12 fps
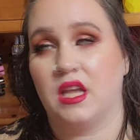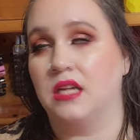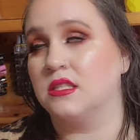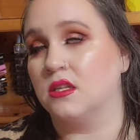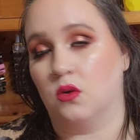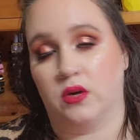
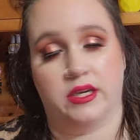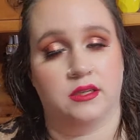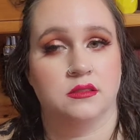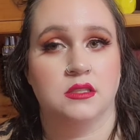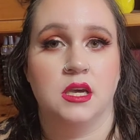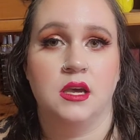It's
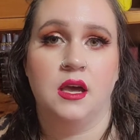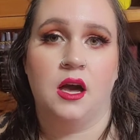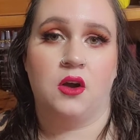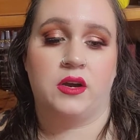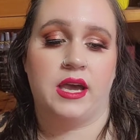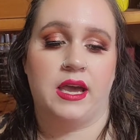annoying.
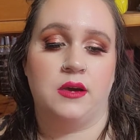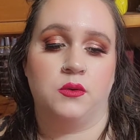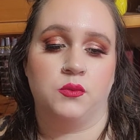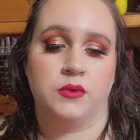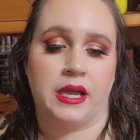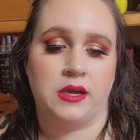
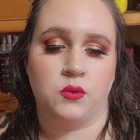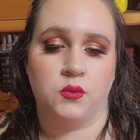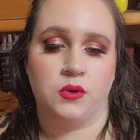Okay, like